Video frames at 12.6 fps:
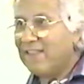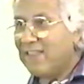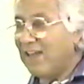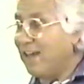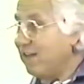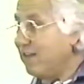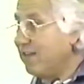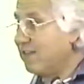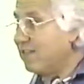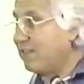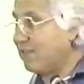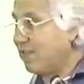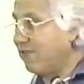That is
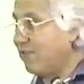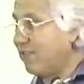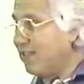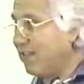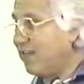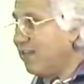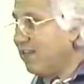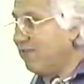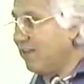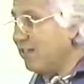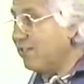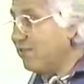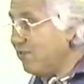the seventh day
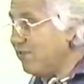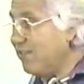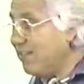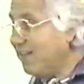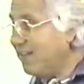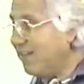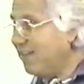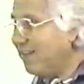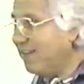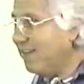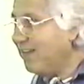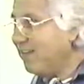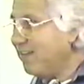Adventist duty
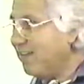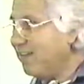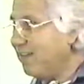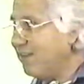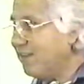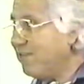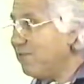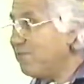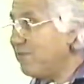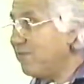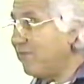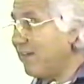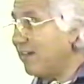to
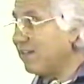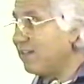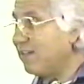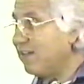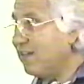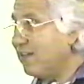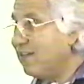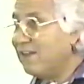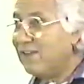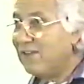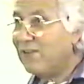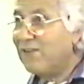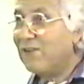perfect
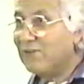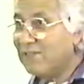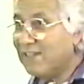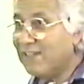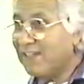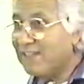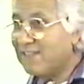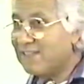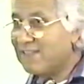holiness.